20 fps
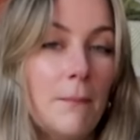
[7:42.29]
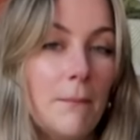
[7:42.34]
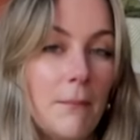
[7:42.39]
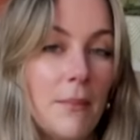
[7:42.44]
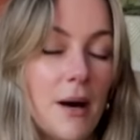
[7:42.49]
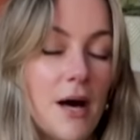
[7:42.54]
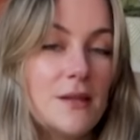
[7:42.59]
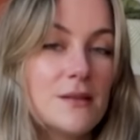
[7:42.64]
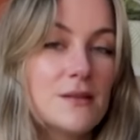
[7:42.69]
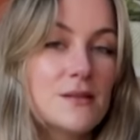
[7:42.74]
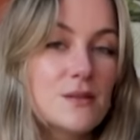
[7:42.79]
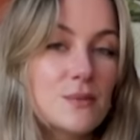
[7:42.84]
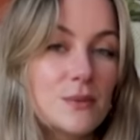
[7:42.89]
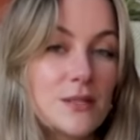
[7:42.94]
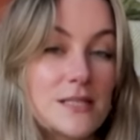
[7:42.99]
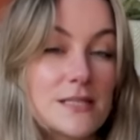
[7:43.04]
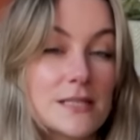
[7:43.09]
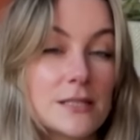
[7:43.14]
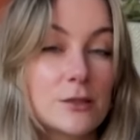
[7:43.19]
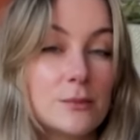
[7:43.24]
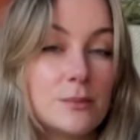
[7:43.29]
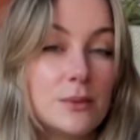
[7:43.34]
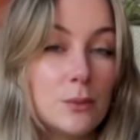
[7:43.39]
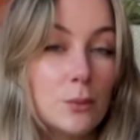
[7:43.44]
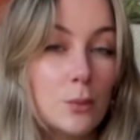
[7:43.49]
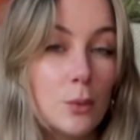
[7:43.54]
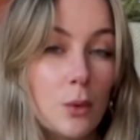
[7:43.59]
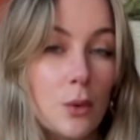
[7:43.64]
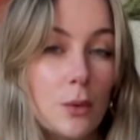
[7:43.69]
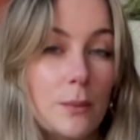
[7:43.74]
months when it's a little
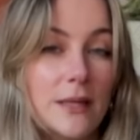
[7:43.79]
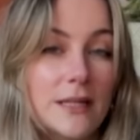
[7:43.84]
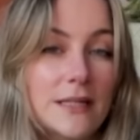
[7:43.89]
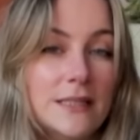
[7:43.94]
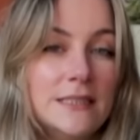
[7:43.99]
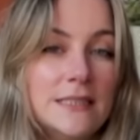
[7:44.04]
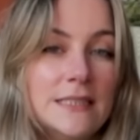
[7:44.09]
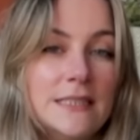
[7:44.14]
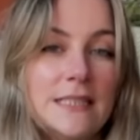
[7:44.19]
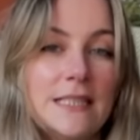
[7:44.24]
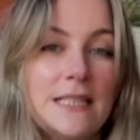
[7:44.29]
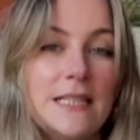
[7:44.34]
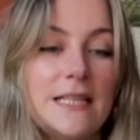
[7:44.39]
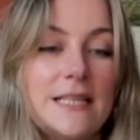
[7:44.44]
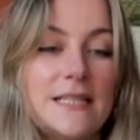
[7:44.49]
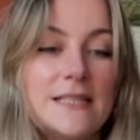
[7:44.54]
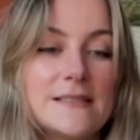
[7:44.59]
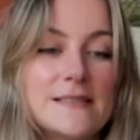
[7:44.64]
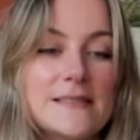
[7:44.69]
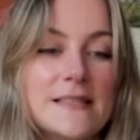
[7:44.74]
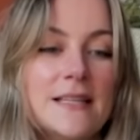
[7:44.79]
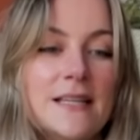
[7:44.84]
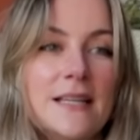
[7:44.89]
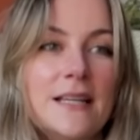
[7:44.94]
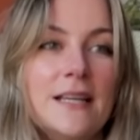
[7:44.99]
bit warmer, it